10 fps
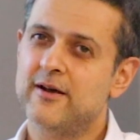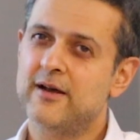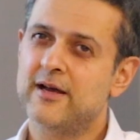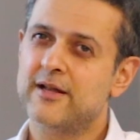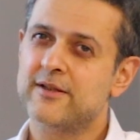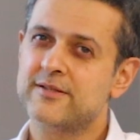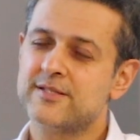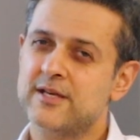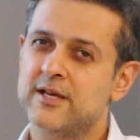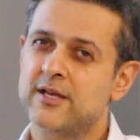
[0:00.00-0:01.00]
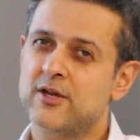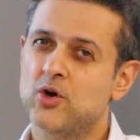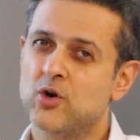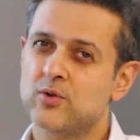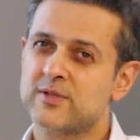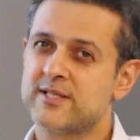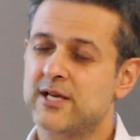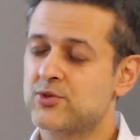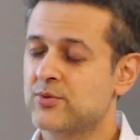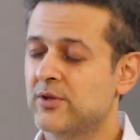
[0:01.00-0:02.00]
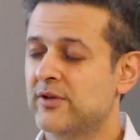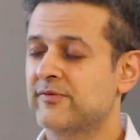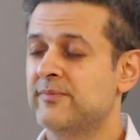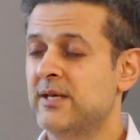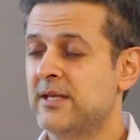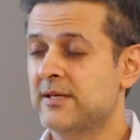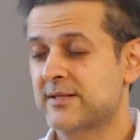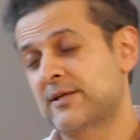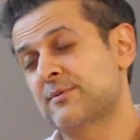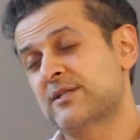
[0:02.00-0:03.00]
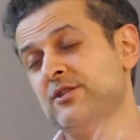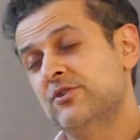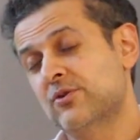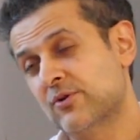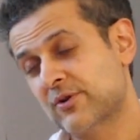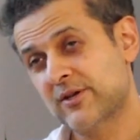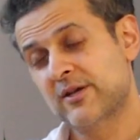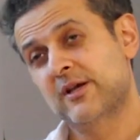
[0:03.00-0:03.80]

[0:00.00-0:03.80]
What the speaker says: I had a whole schedule of meetings, and that was in New York.